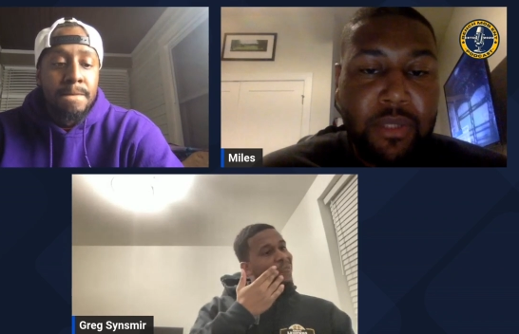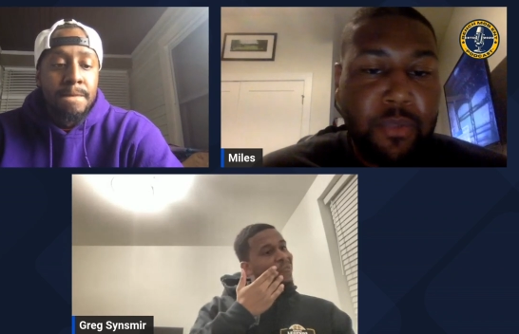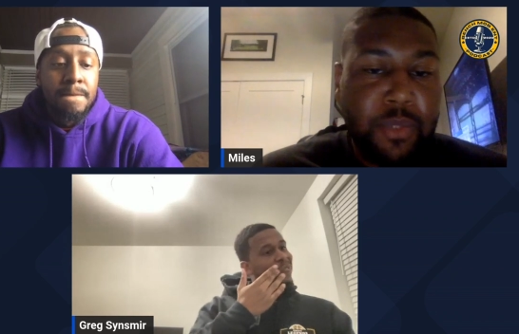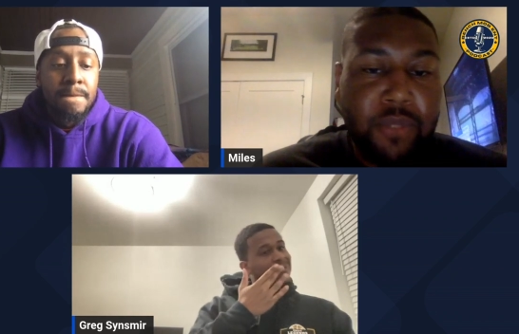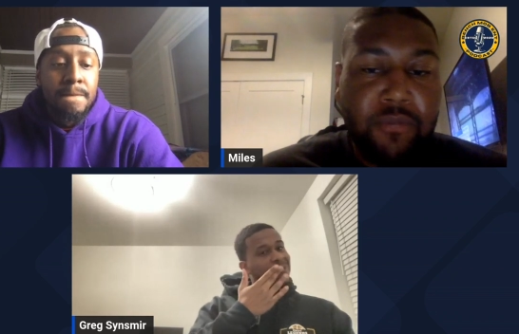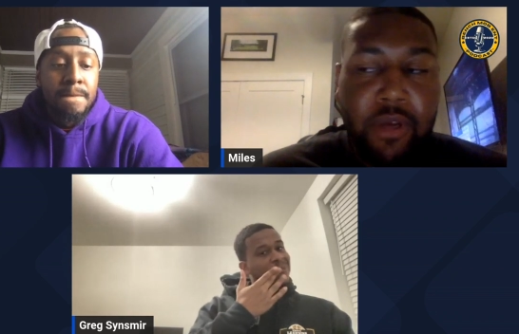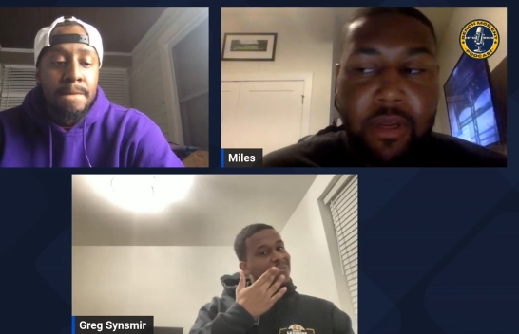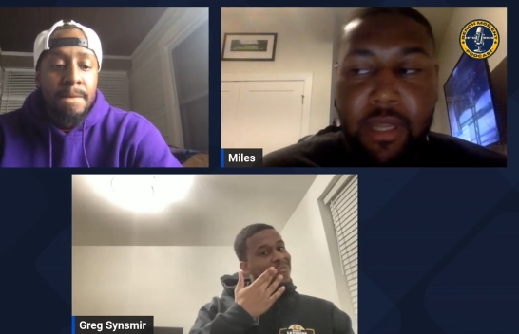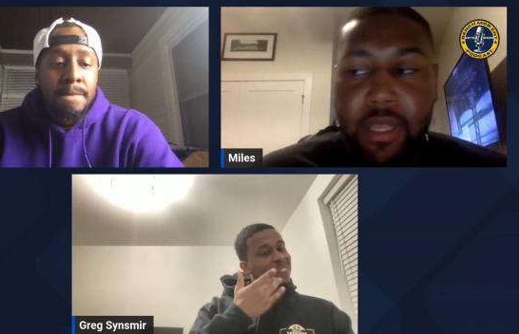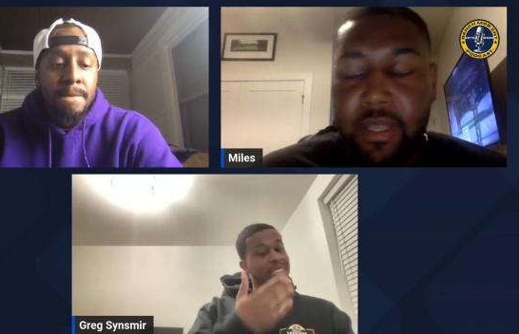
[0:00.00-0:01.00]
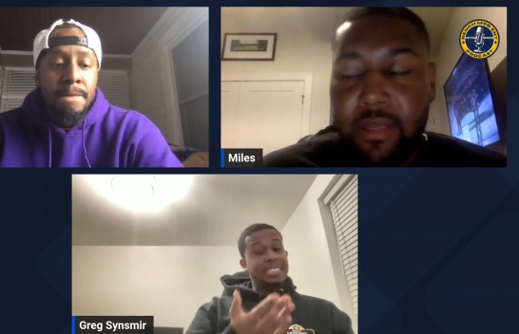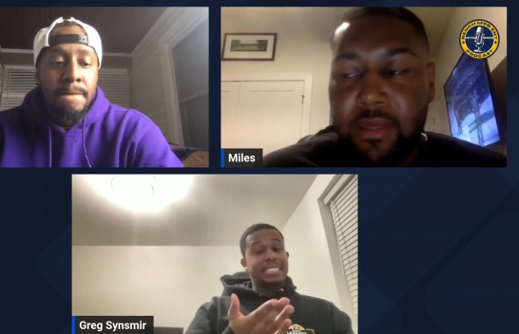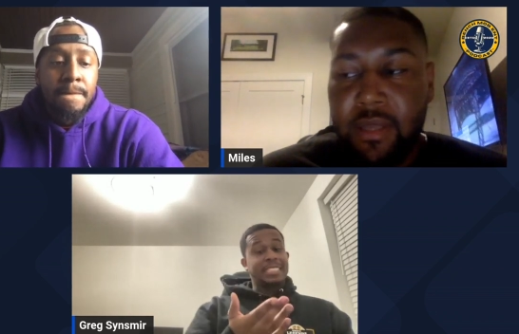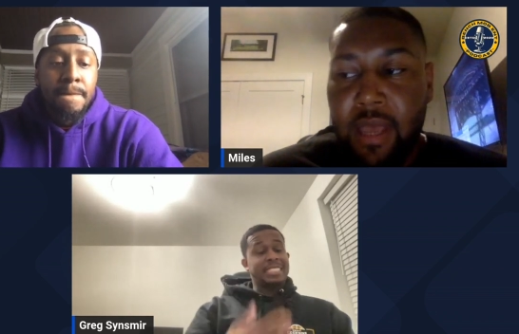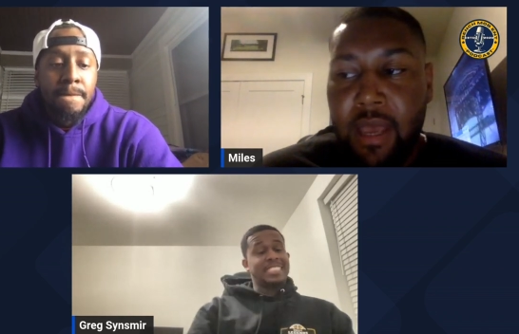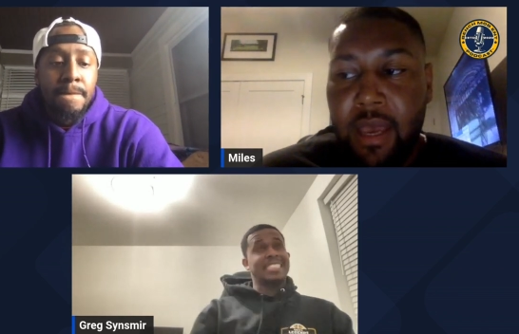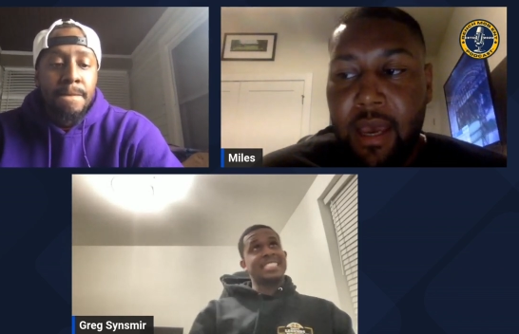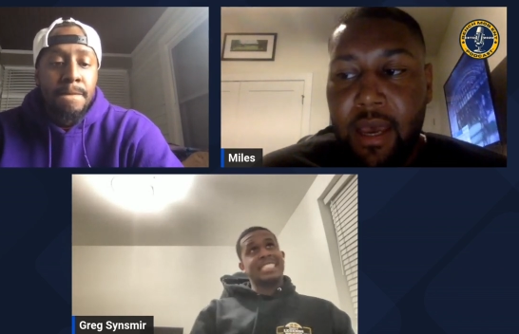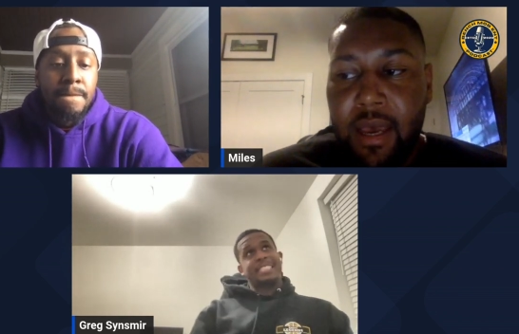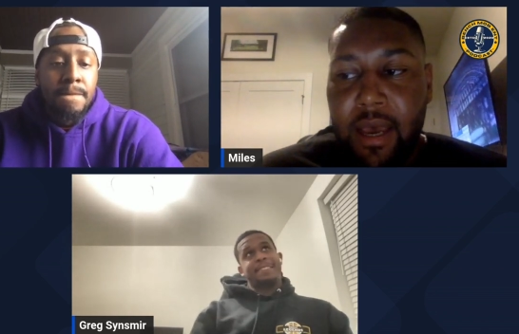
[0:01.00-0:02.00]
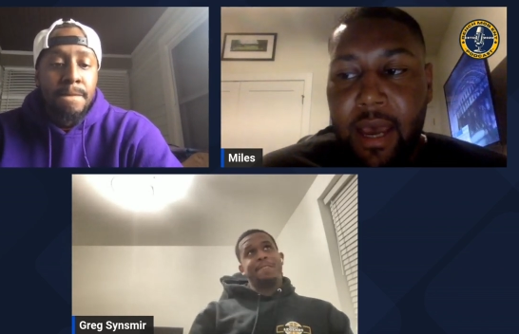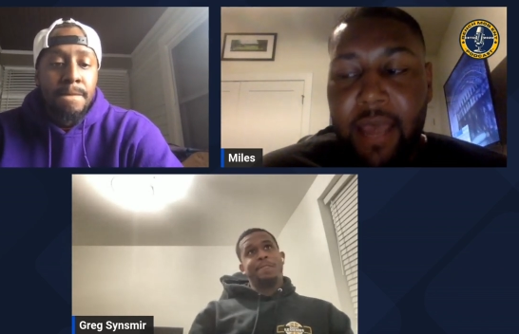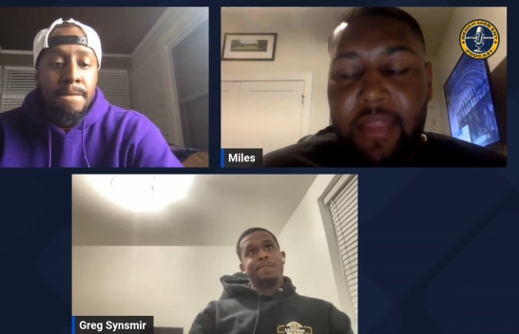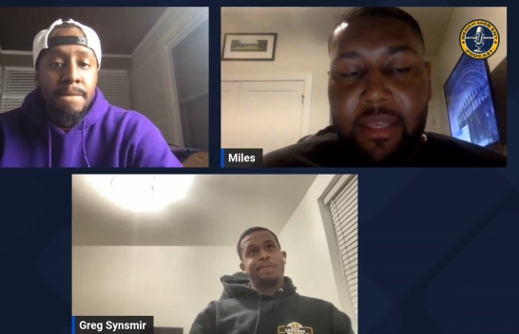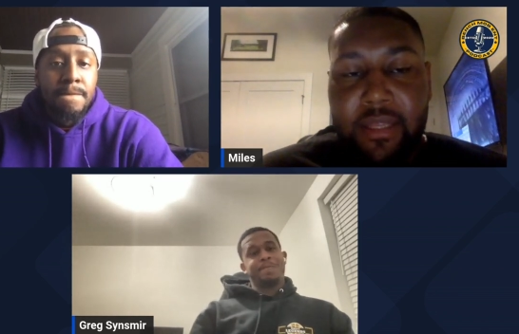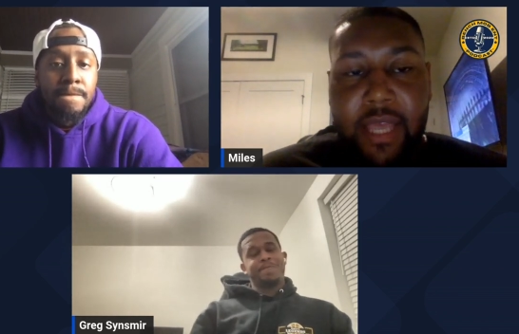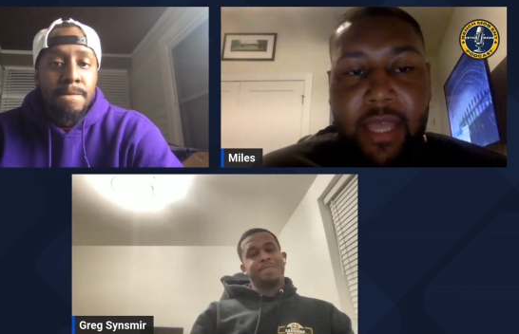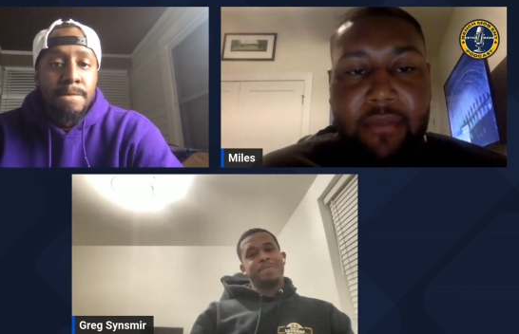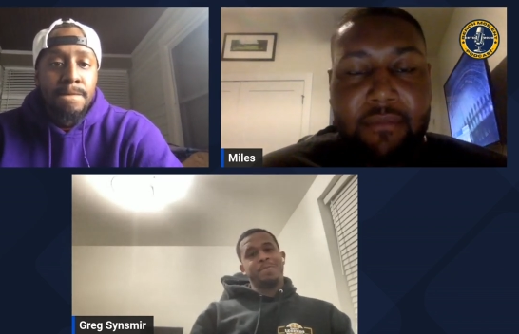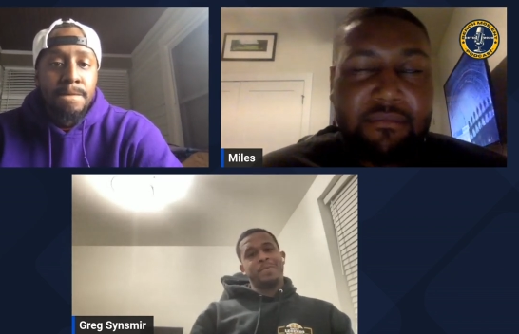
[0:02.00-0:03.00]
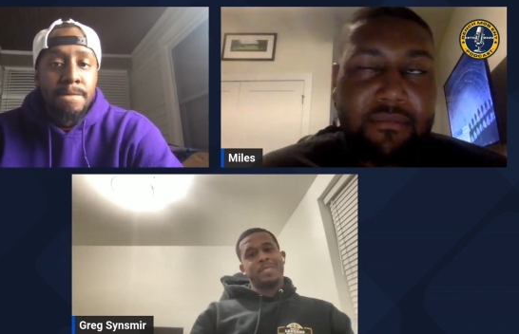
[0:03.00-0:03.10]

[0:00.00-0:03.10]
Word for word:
Speaker 1: with the run. And I think that